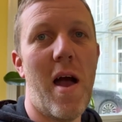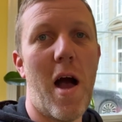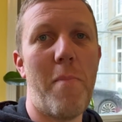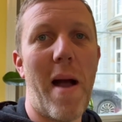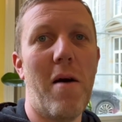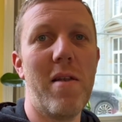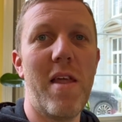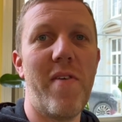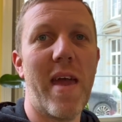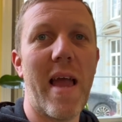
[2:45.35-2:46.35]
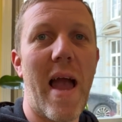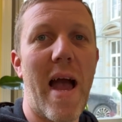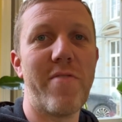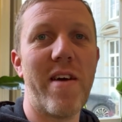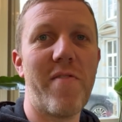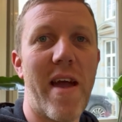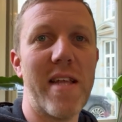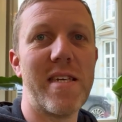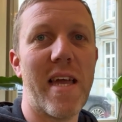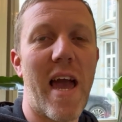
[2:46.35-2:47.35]
about living and
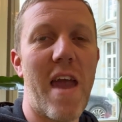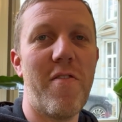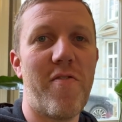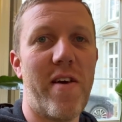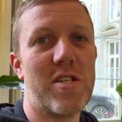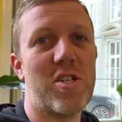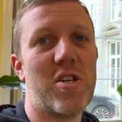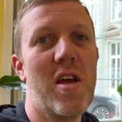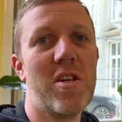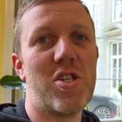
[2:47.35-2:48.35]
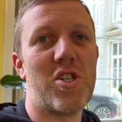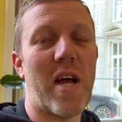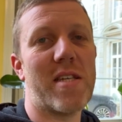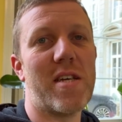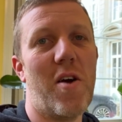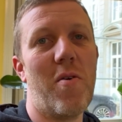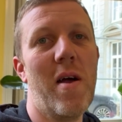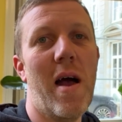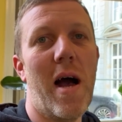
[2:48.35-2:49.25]
renovating a French chateau,